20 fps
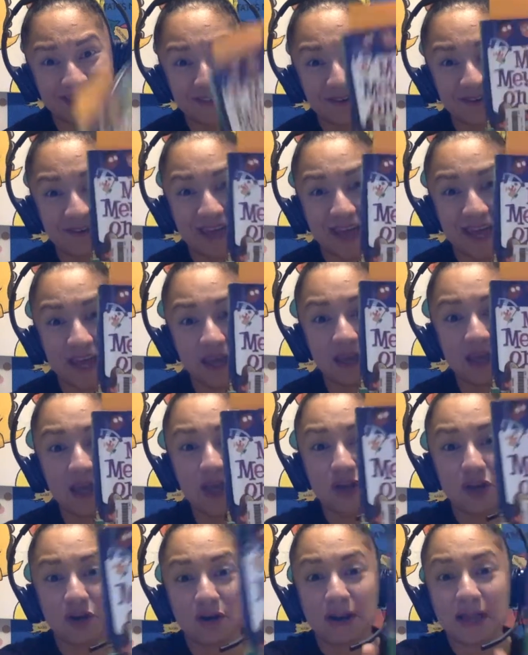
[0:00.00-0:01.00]
Okay,
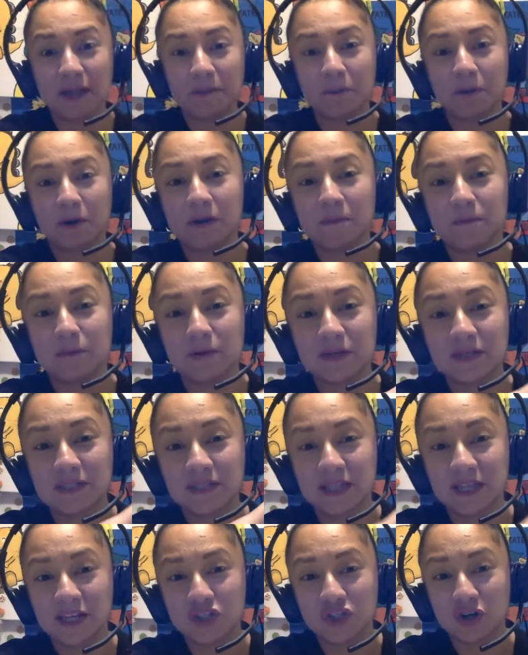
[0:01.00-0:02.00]
your library books,
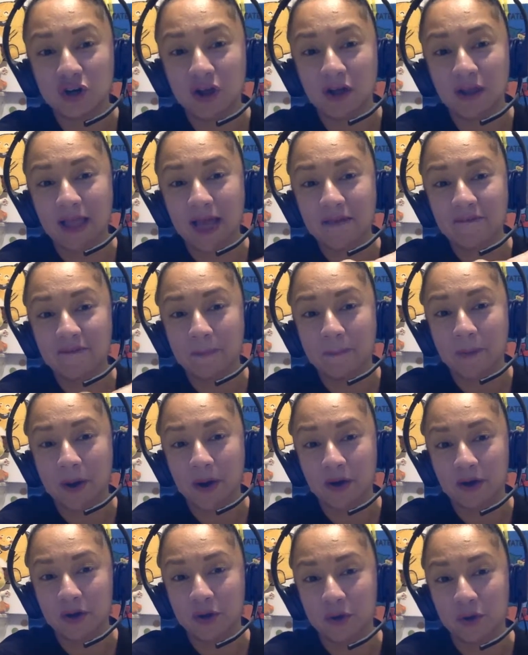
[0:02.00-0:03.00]
they should all have a
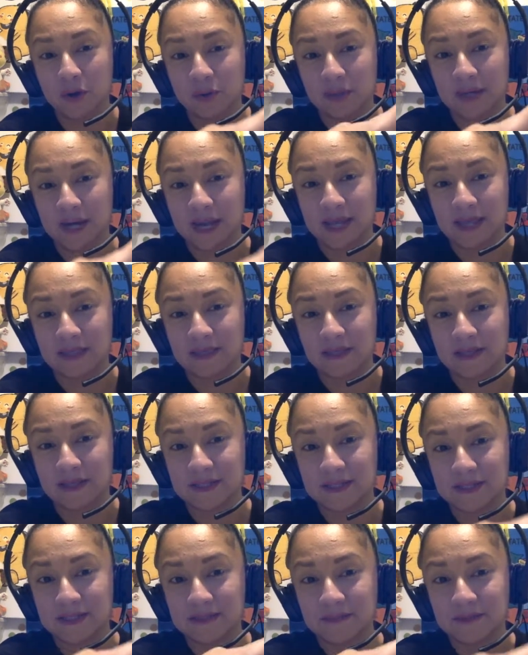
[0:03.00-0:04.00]
barcode like
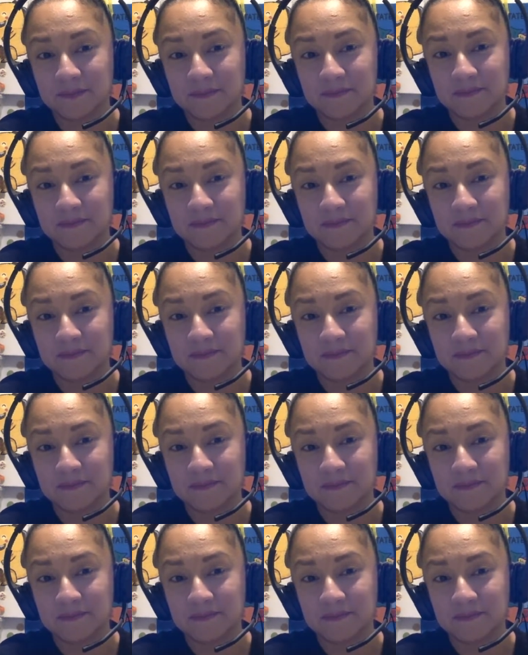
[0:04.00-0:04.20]
this.